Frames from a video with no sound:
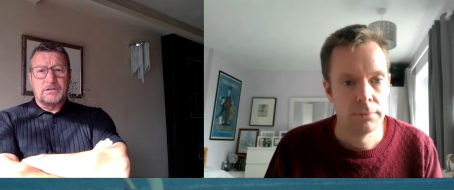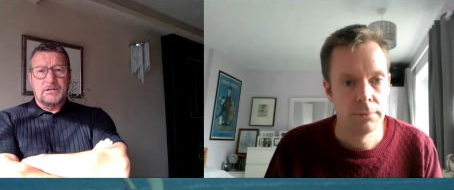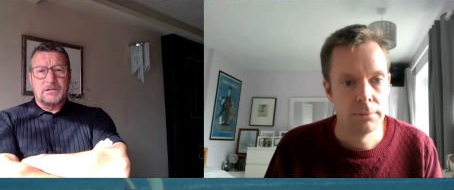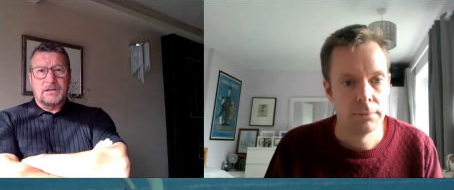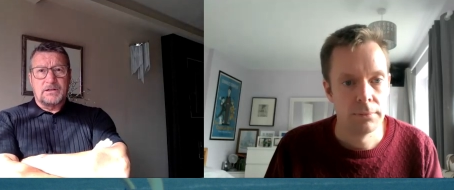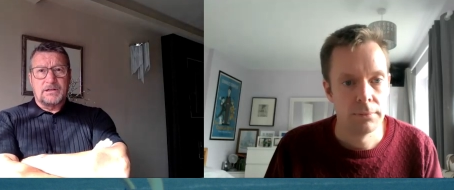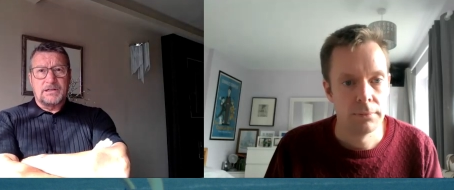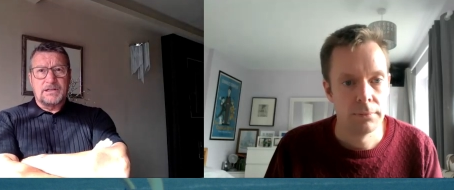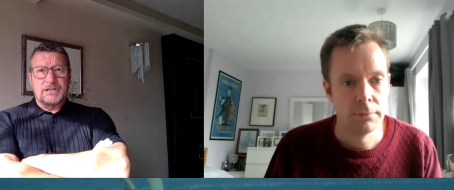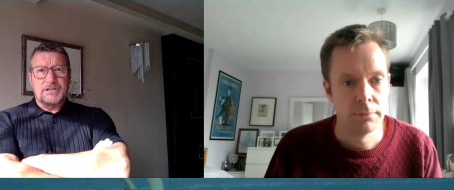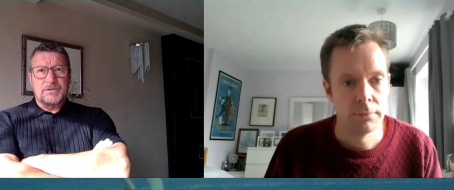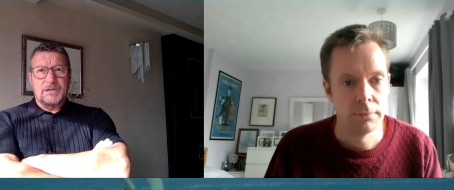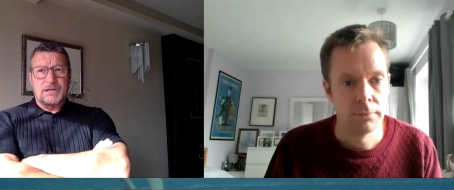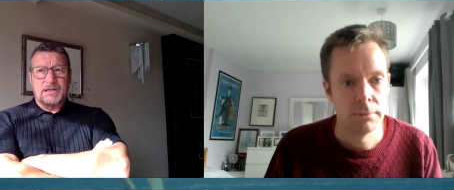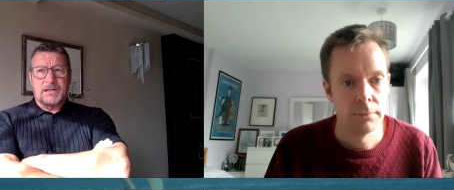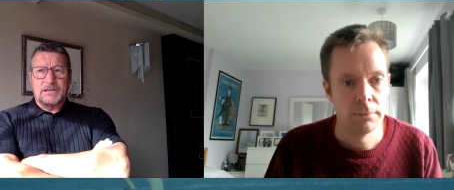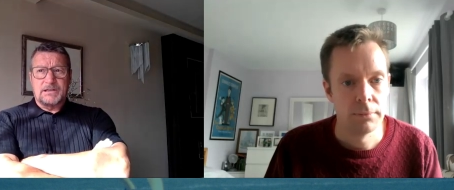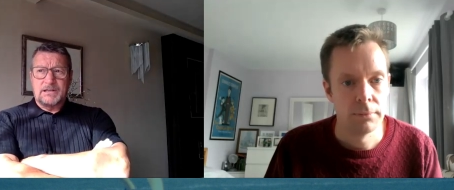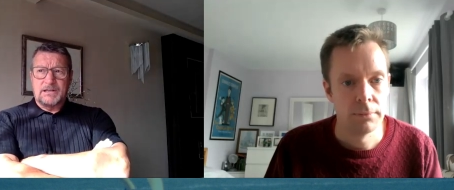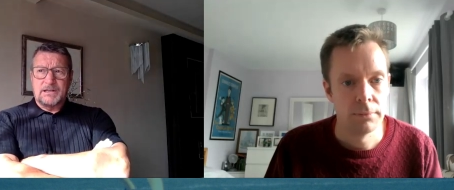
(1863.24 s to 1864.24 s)
Speaker 1: I got into
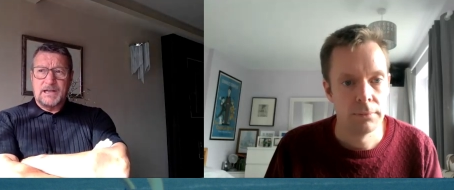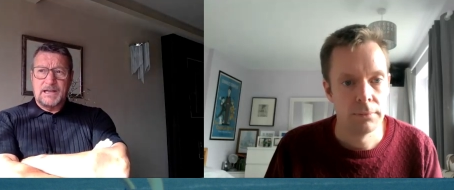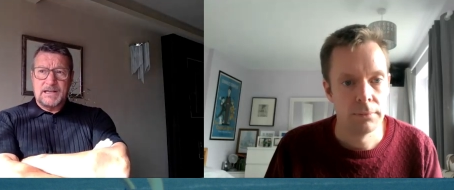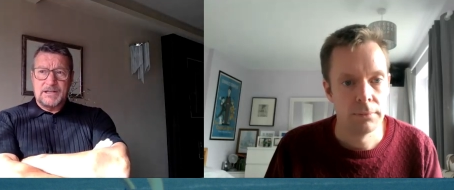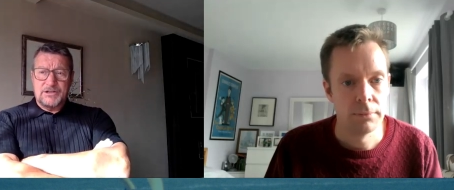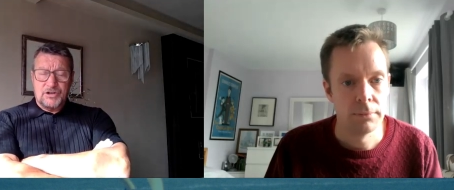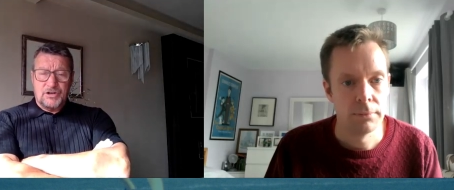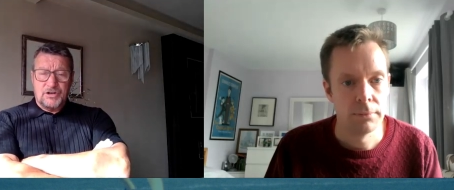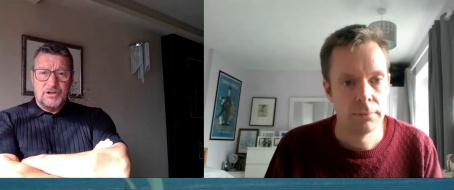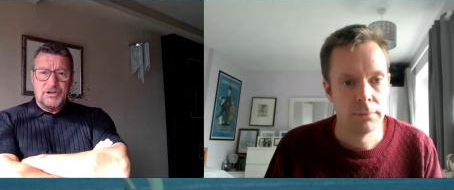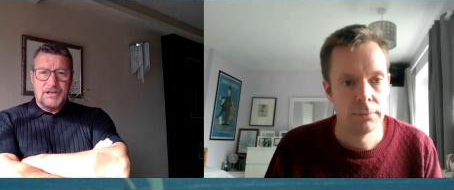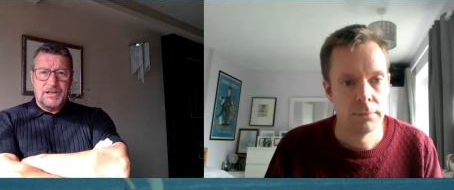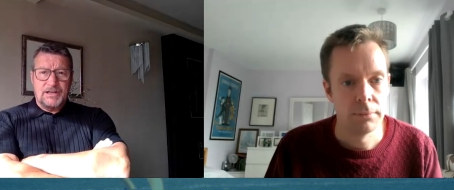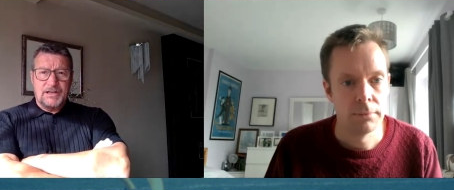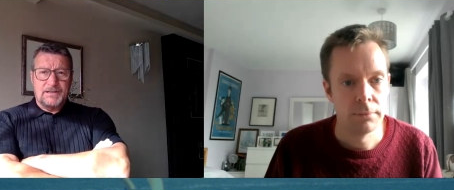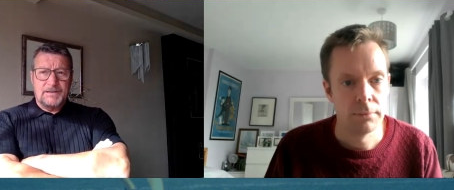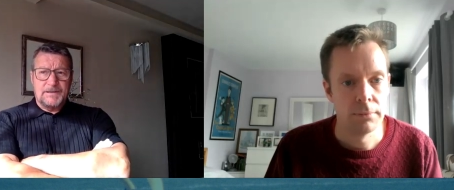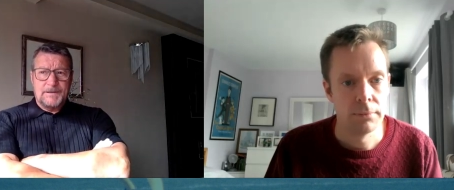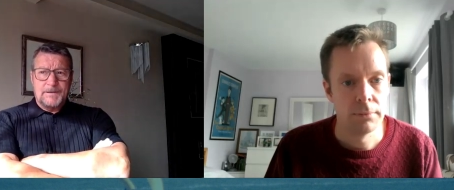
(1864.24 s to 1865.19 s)
it. I, I enjoyed it.